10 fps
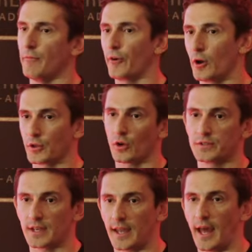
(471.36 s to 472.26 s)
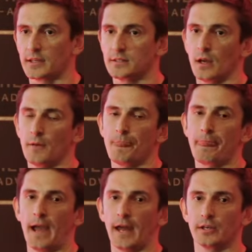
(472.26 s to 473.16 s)
follow the content calendar
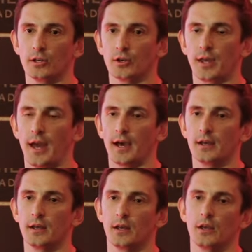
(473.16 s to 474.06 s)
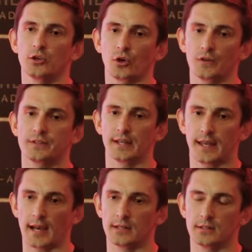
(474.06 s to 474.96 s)
and look at your content
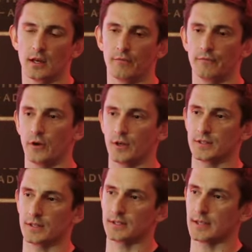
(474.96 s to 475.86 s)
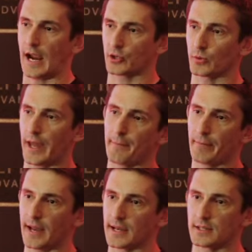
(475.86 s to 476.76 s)
calendar versus actual
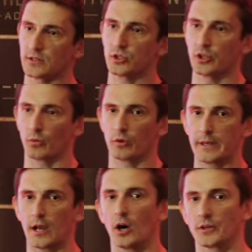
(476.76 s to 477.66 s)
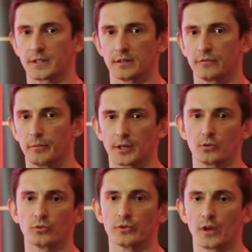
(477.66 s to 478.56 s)
campaigns. You don't want to be asking for money
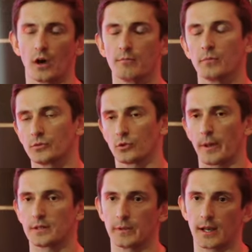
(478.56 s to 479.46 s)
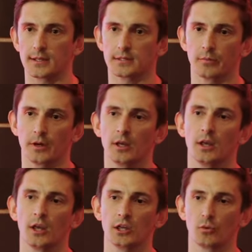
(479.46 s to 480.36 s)
all the time. I'll talk about this a bit later, but
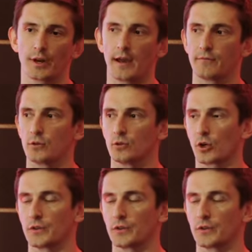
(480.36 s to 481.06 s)
you want to have your